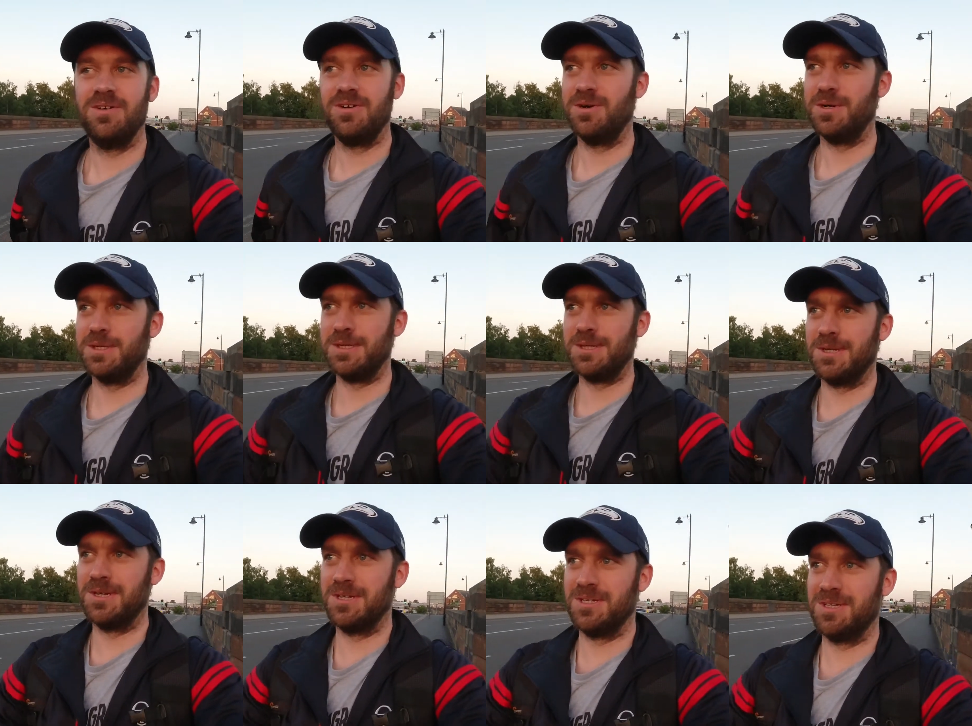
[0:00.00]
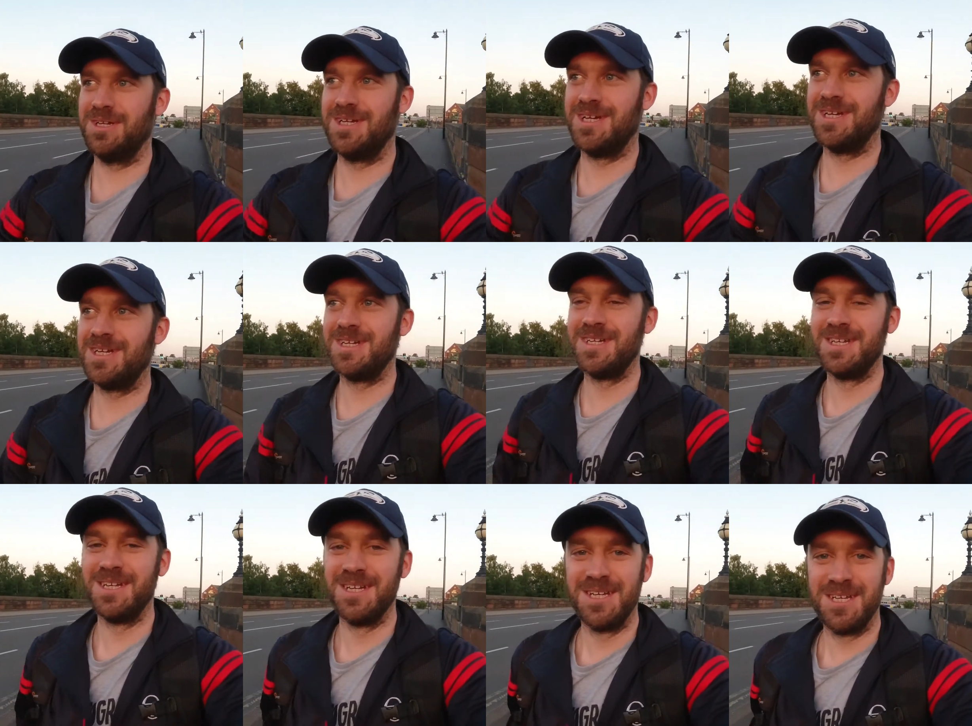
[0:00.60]
or
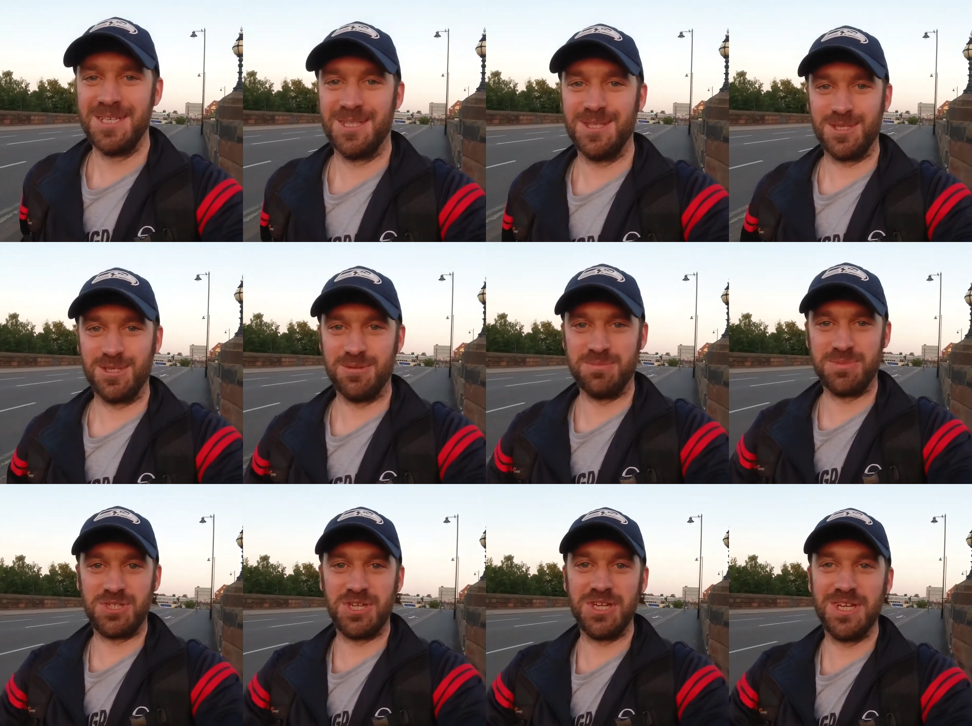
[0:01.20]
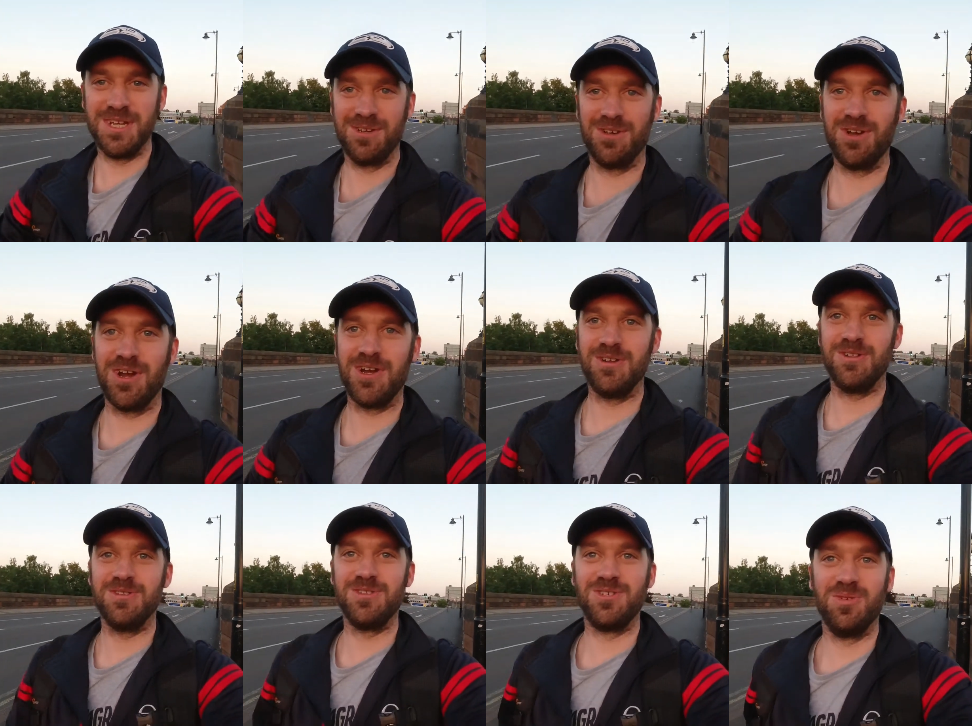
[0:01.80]
there's some cheating
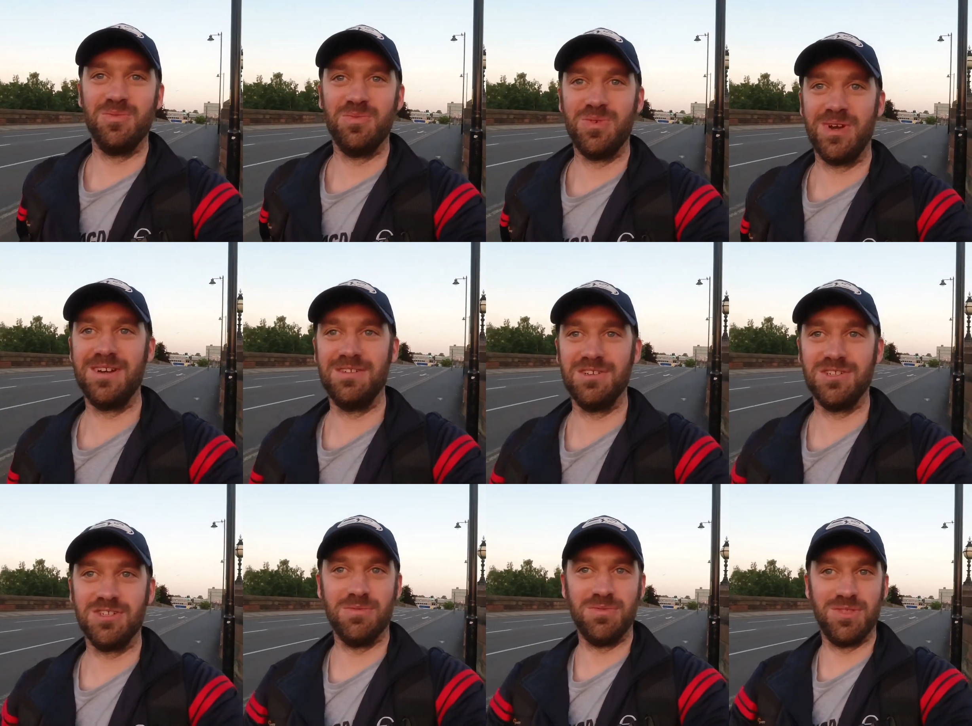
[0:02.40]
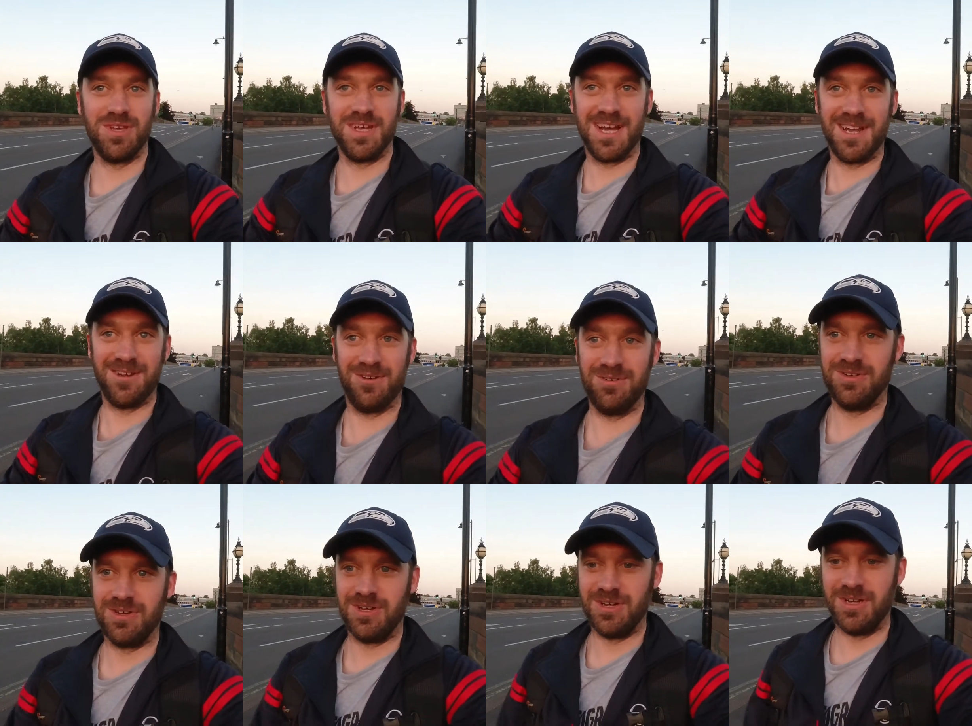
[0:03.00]
going on somewhere or something, I
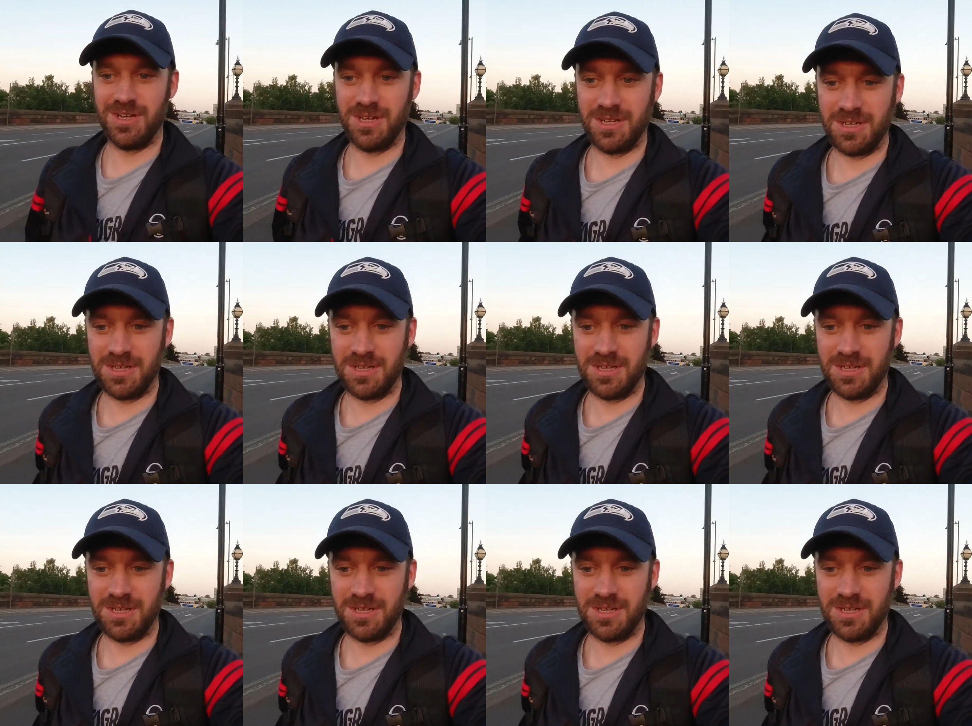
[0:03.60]
don't know.